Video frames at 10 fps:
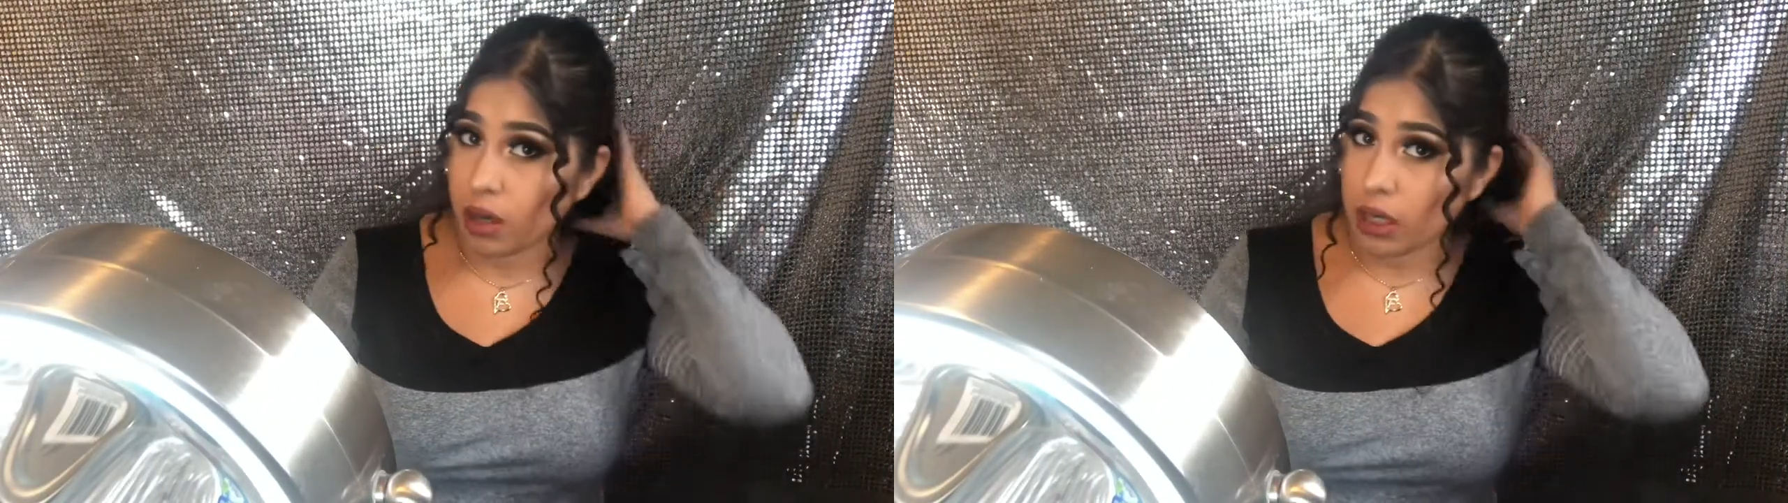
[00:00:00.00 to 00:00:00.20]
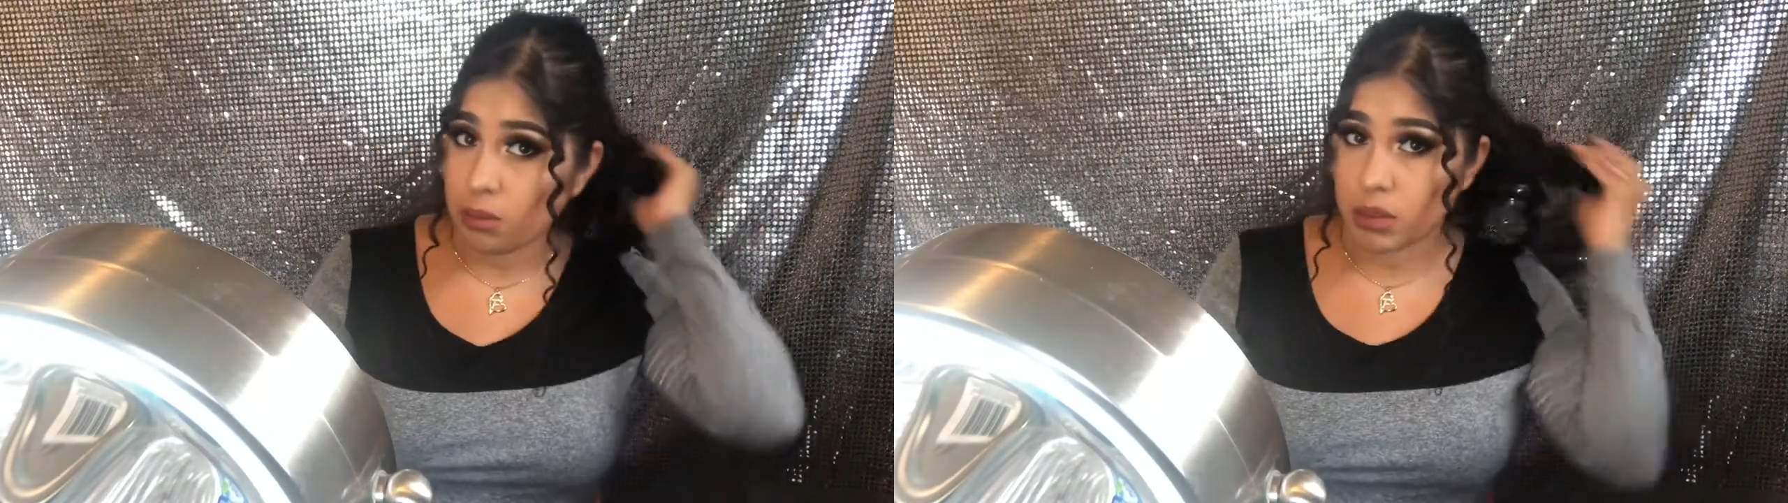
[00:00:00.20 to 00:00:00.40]

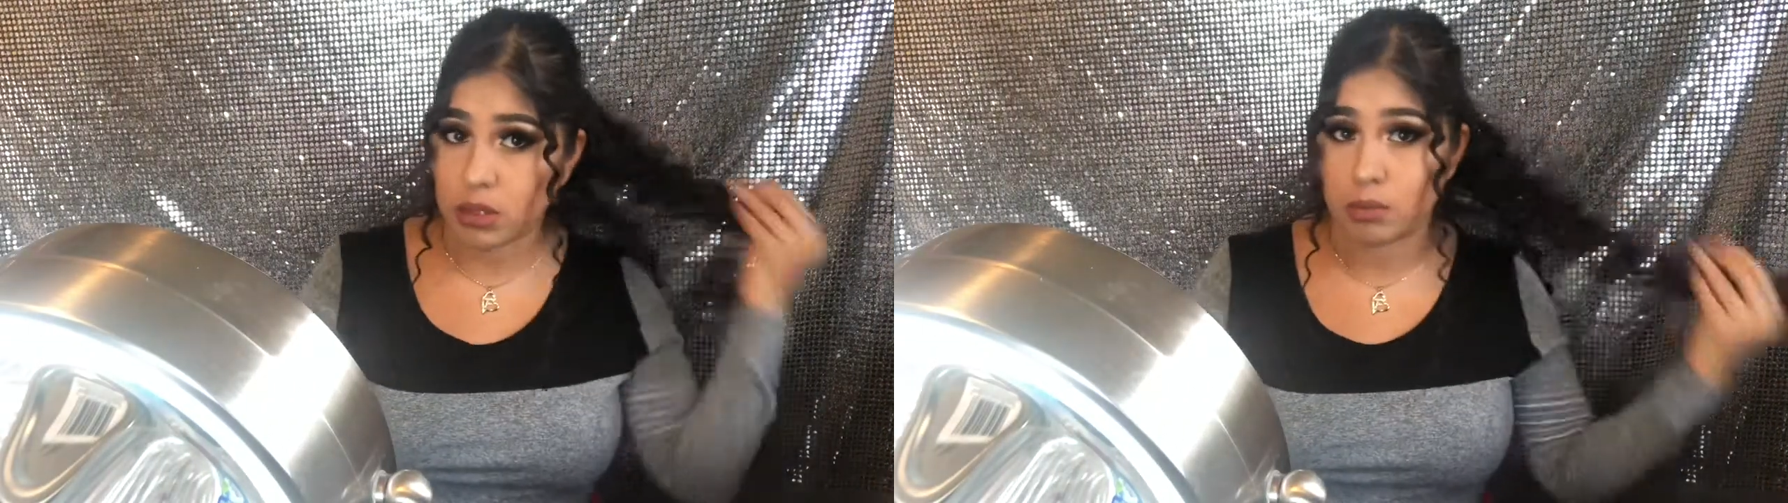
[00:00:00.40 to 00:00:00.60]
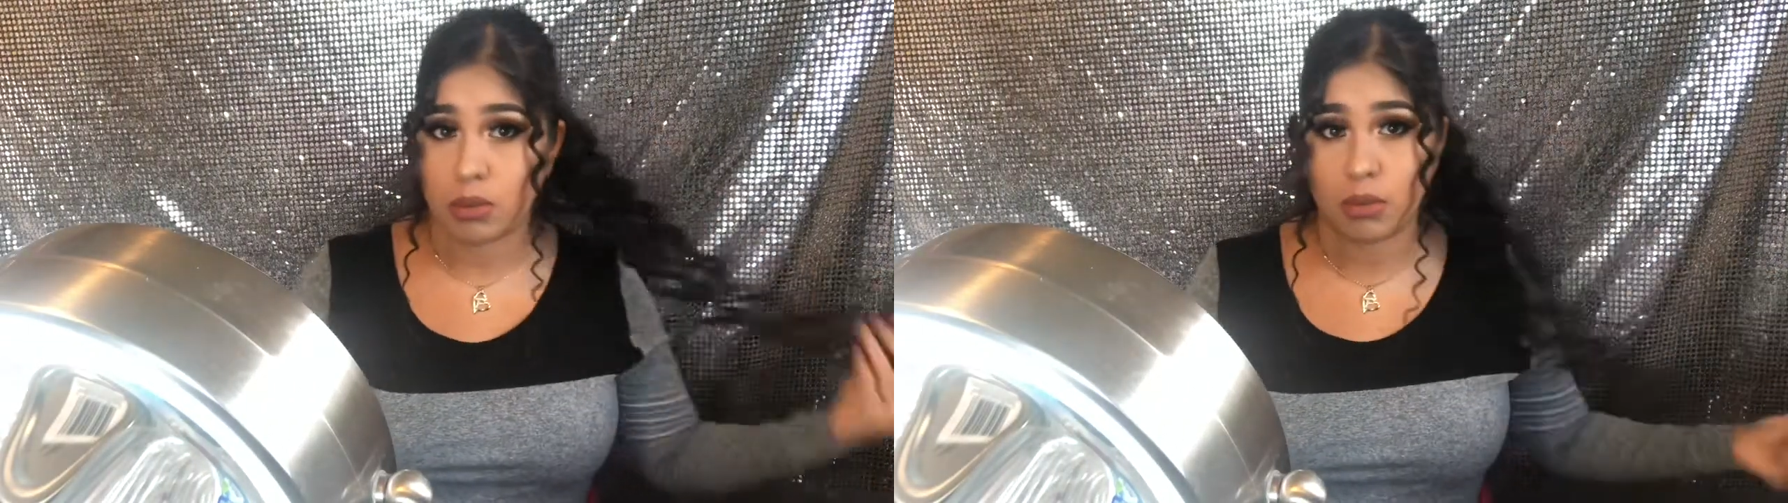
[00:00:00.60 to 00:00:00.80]
It came out
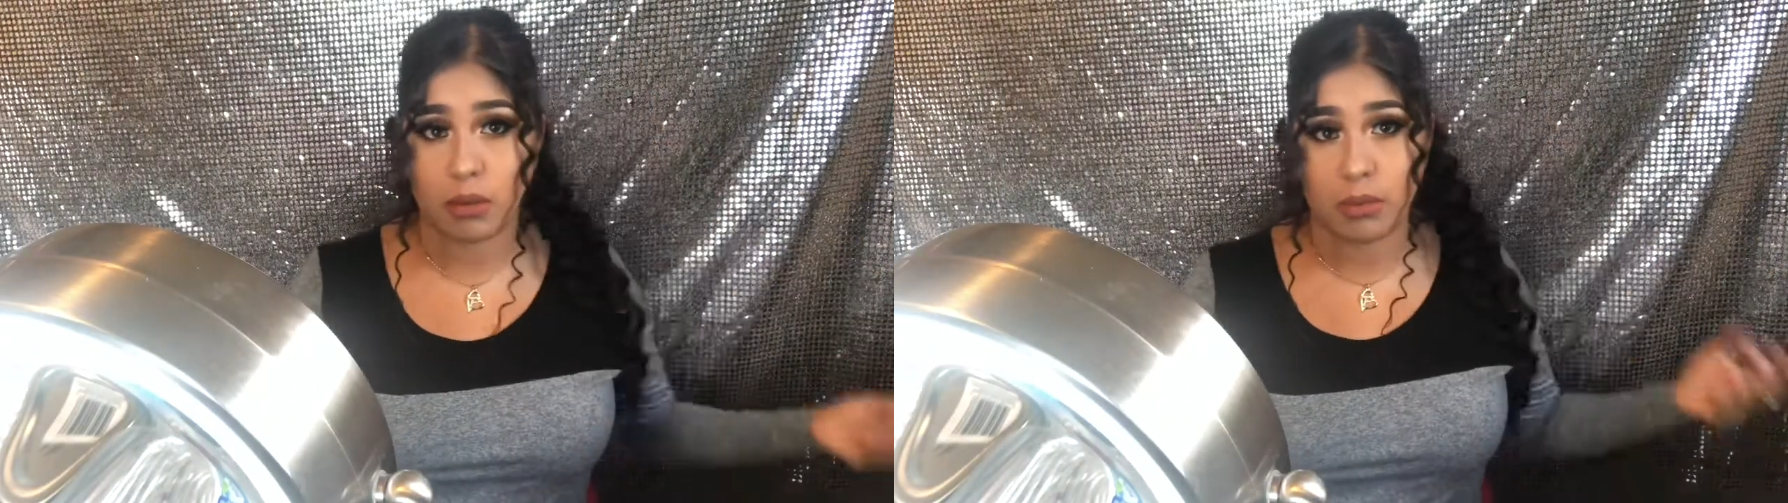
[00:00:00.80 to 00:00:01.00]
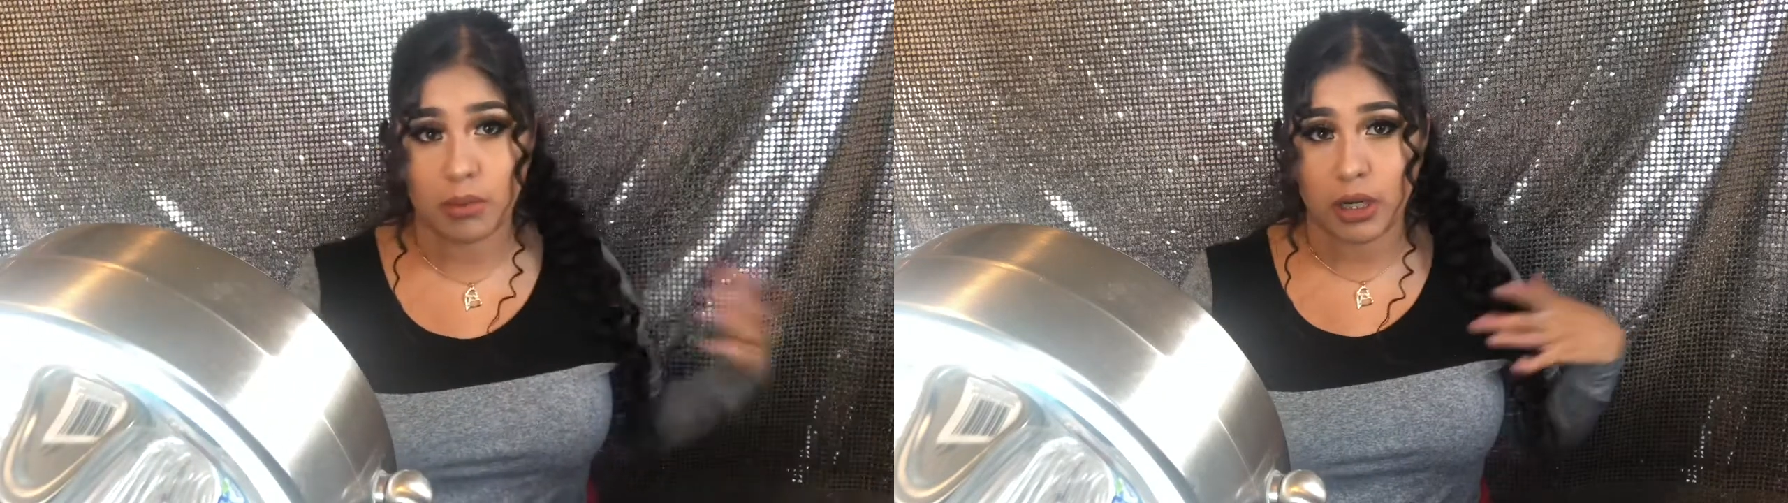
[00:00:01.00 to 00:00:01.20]
super bomb and